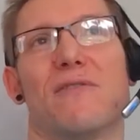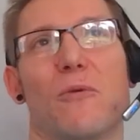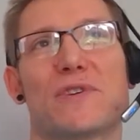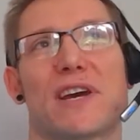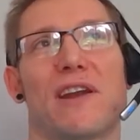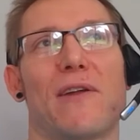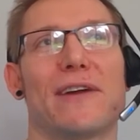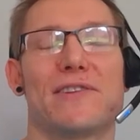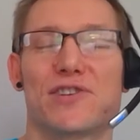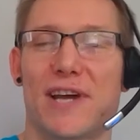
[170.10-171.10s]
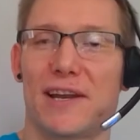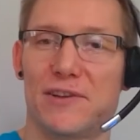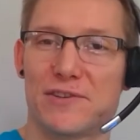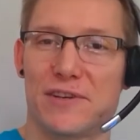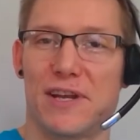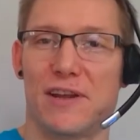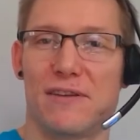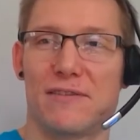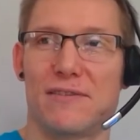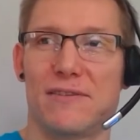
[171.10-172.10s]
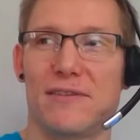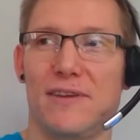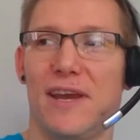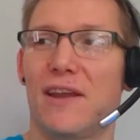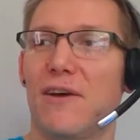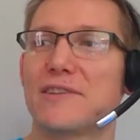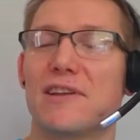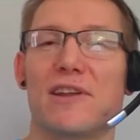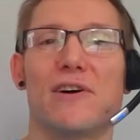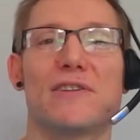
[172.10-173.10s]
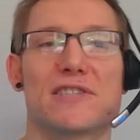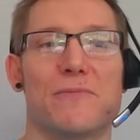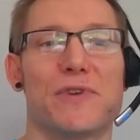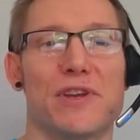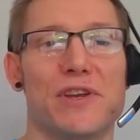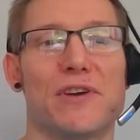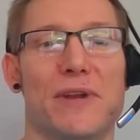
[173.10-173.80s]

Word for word: always kind of liked to challenge and and, and yeah, like to learn something new.